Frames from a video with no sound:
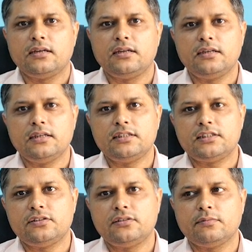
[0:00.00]
Indian
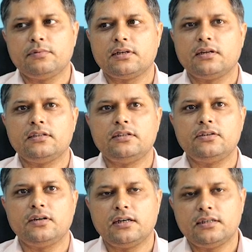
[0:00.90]
Institute of Technology,
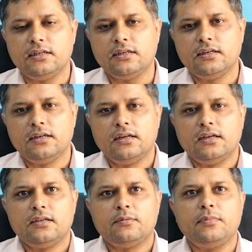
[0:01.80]
Guwahati.
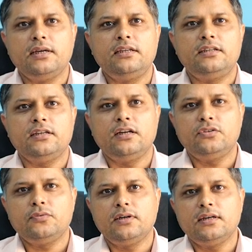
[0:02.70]
My
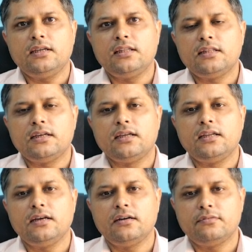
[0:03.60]
research work in the
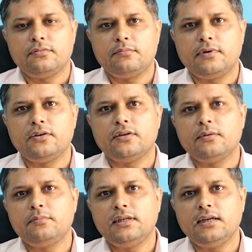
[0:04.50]
area of
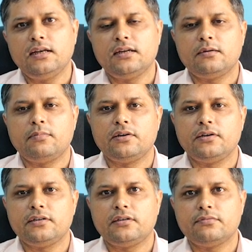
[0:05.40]
biochemical and
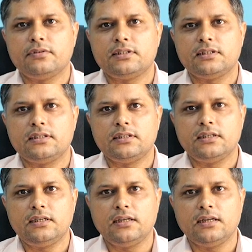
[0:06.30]
biointerface
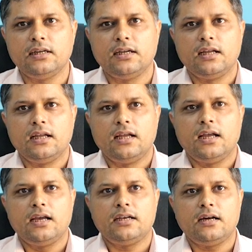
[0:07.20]
engineering
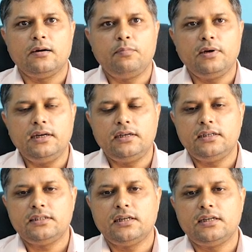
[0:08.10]
and applied
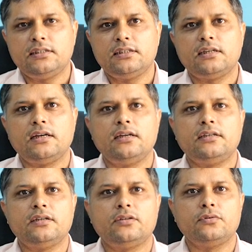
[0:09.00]
research is
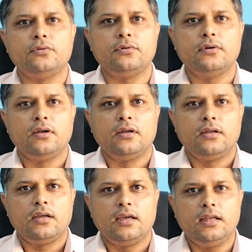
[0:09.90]
related to
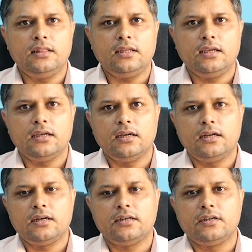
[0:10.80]
healthcare
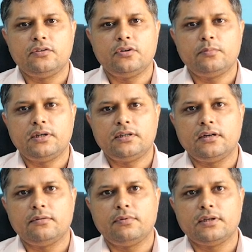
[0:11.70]
and
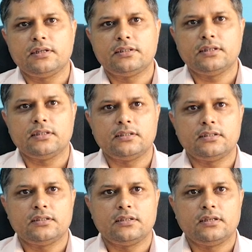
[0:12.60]
environmental applications.